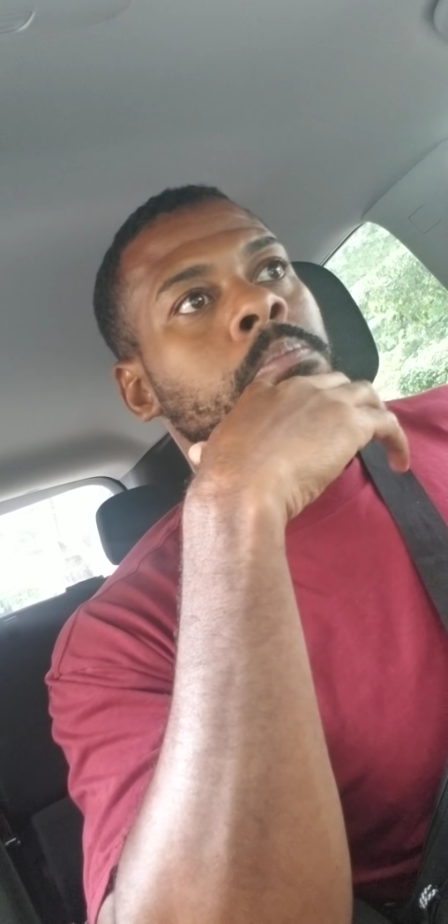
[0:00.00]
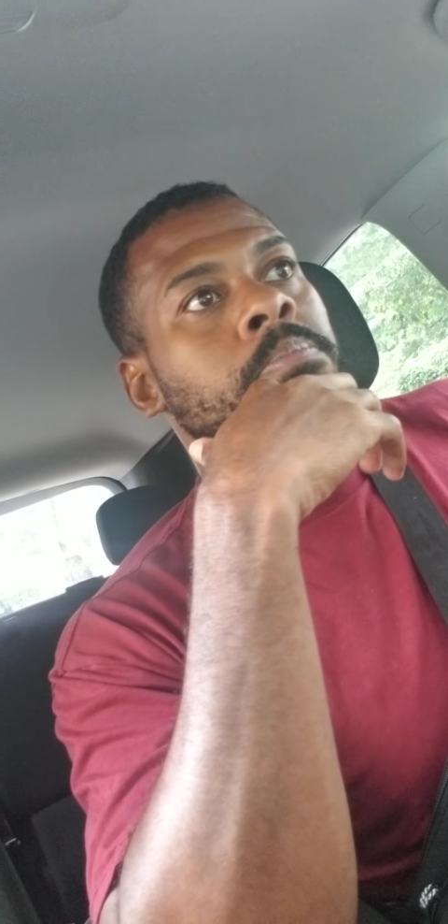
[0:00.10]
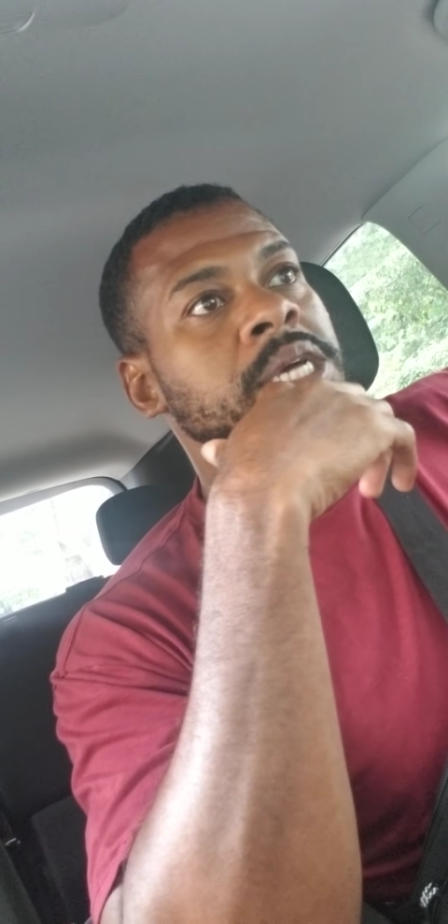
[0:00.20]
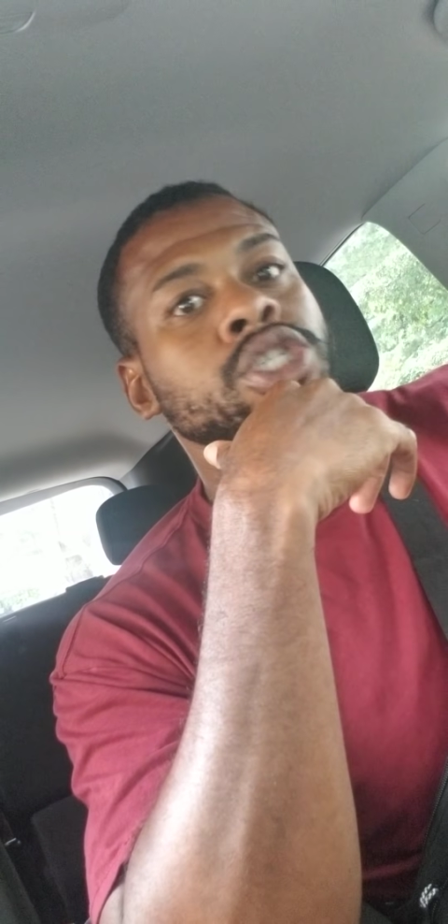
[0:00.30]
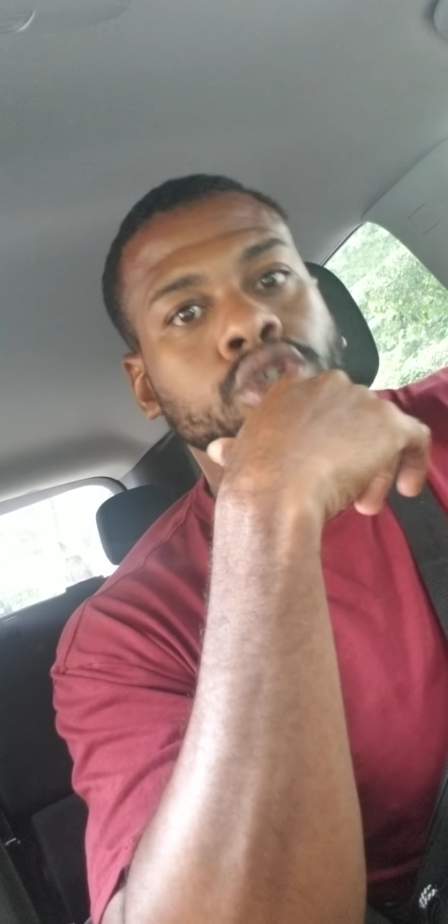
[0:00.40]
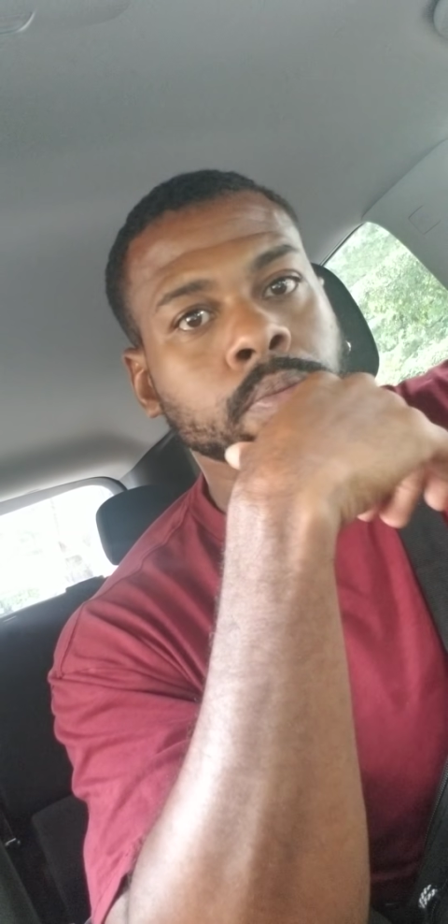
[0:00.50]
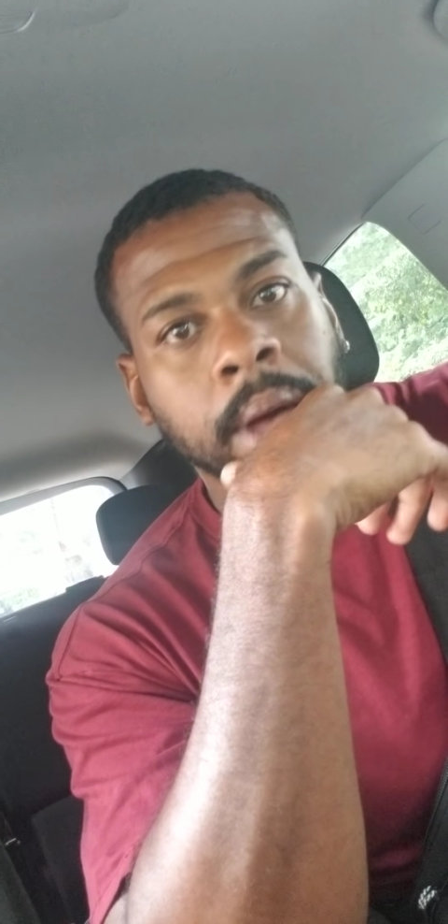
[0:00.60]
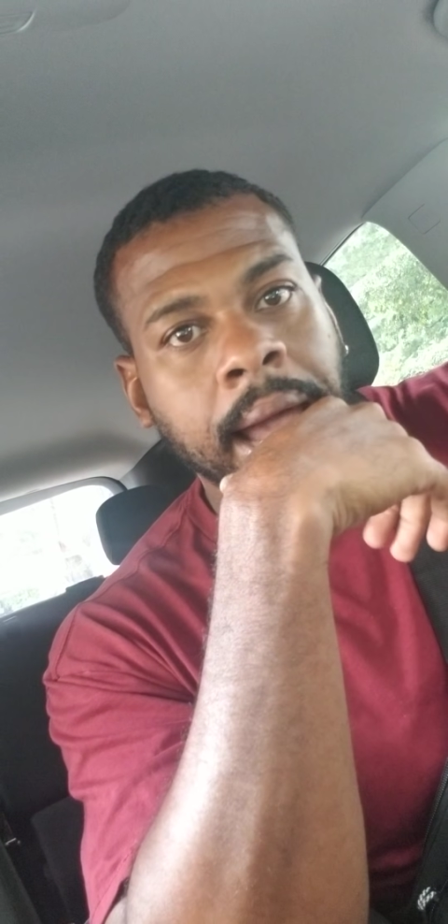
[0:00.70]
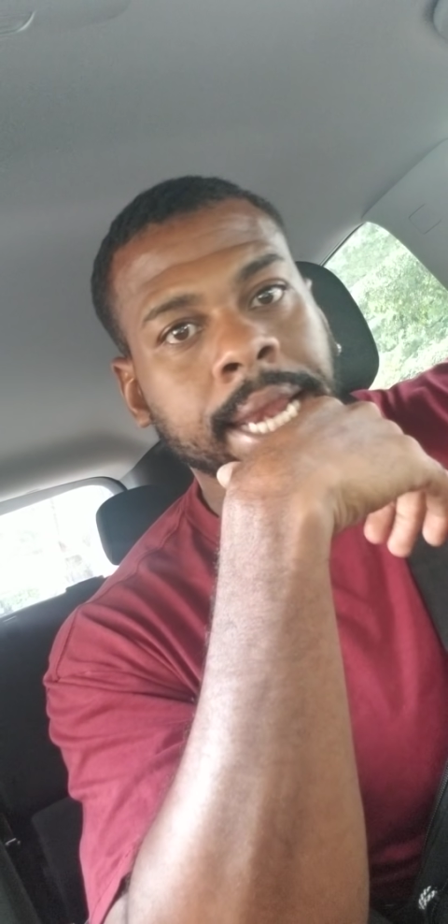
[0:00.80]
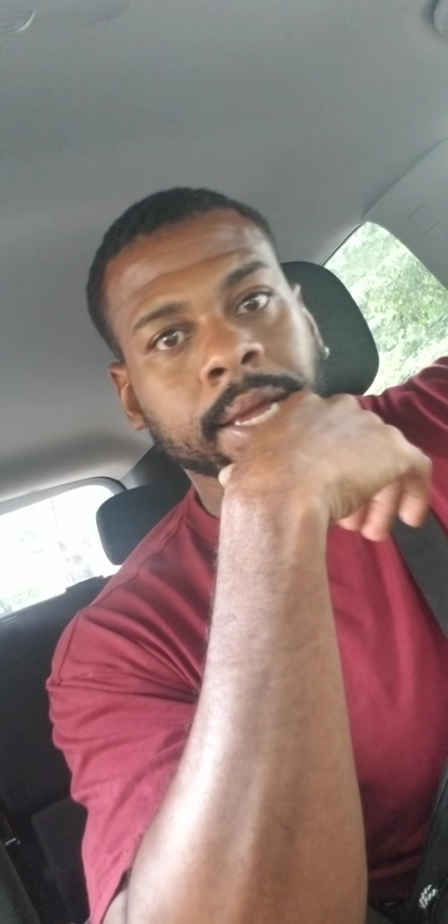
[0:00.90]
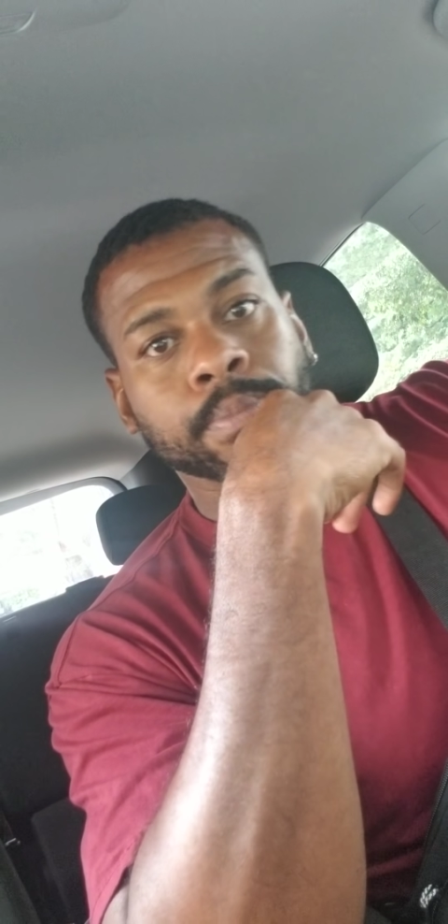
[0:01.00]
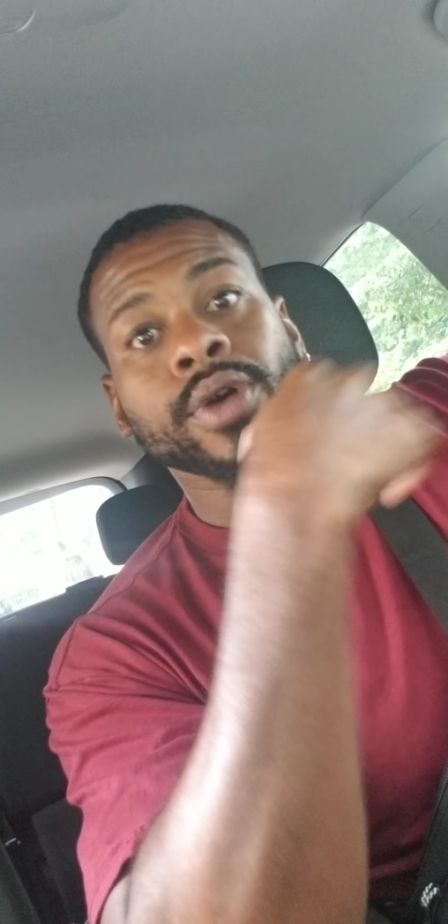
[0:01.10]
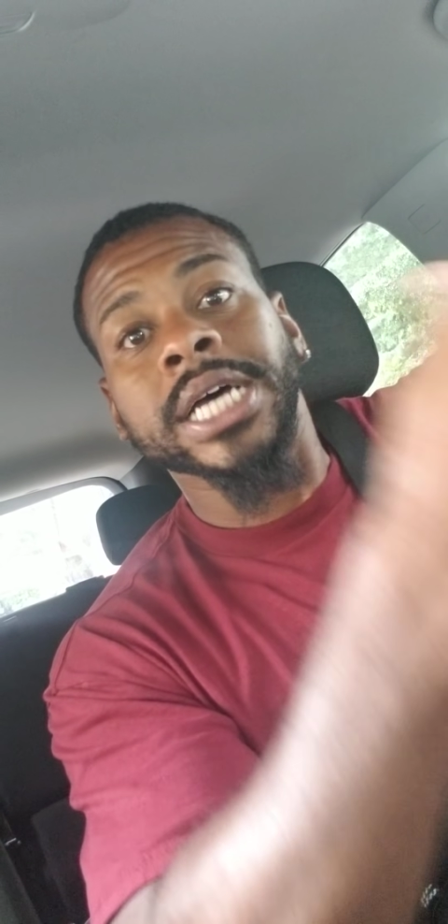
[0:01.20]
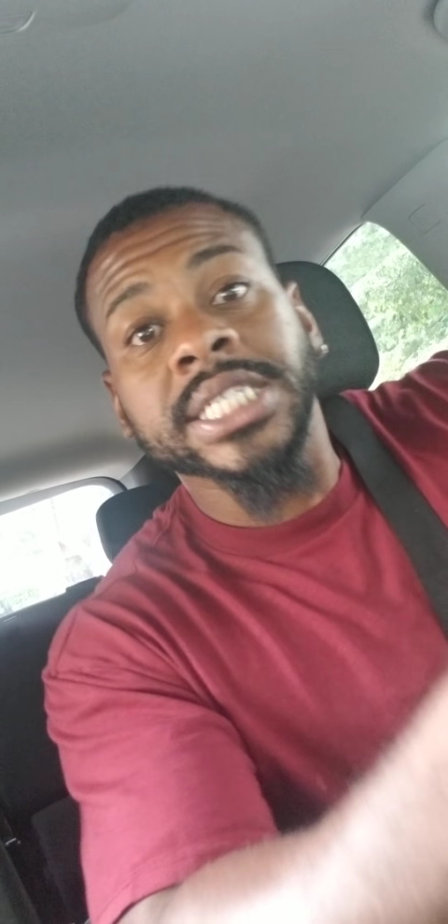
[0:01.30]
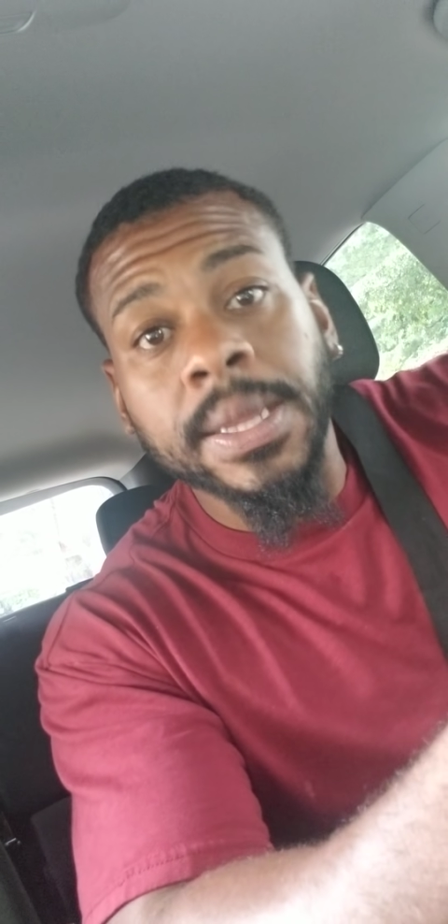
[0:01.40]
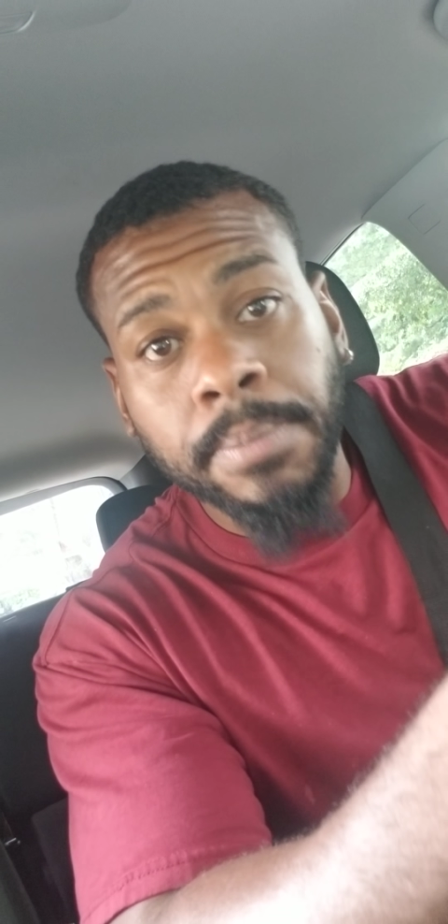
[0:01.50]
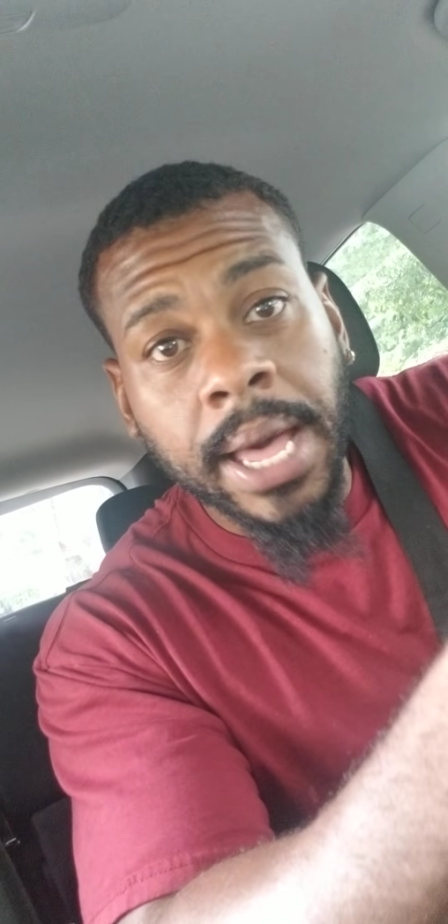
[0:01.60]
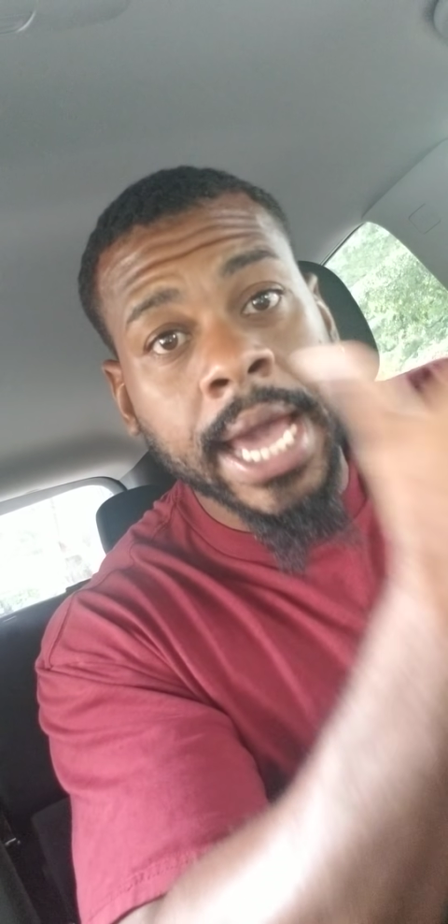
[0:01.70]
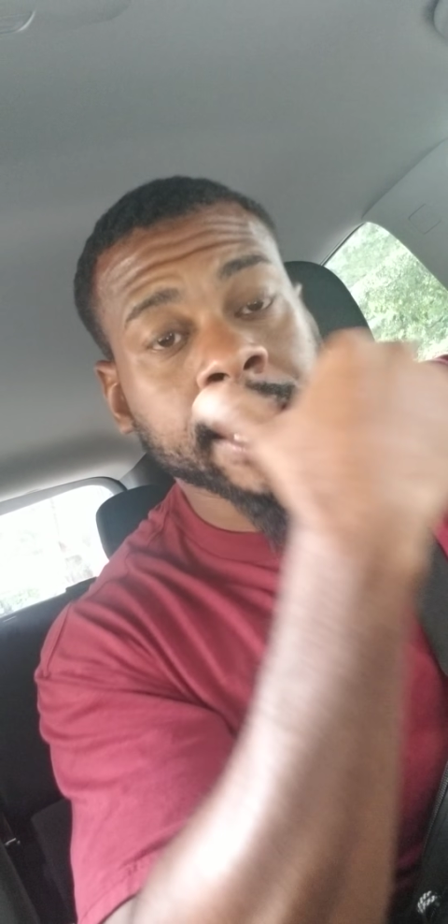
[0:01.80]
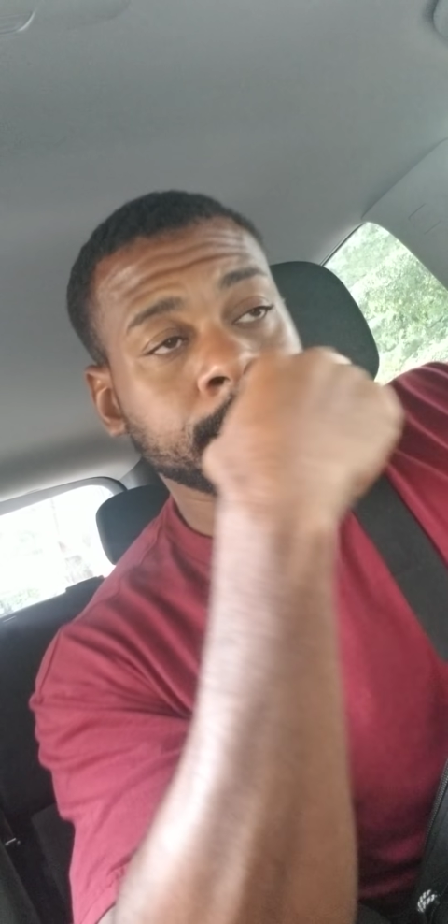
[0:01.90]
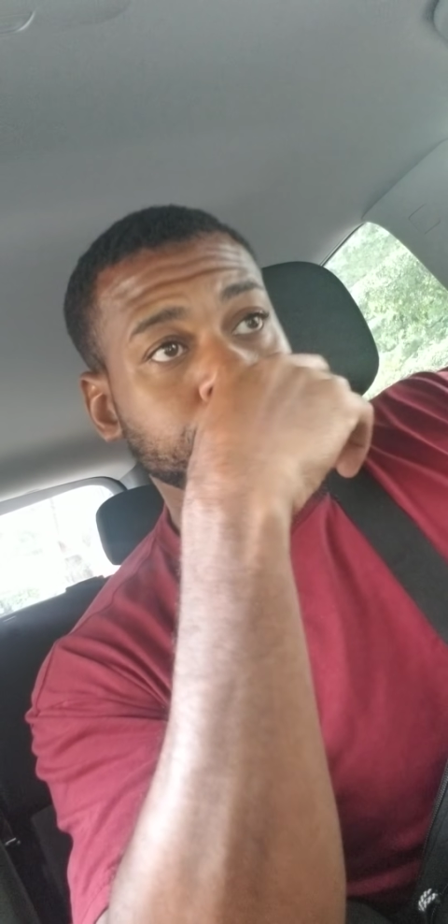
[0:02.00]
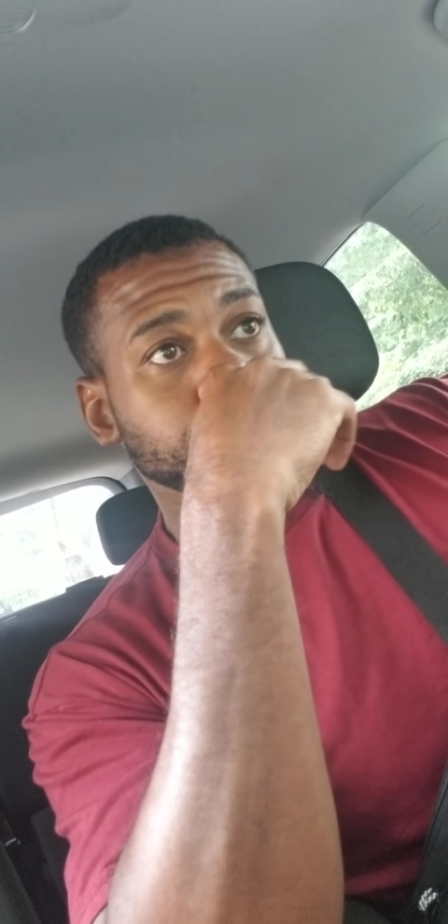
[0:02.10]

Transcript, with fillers: Mr. Biden, President Biden,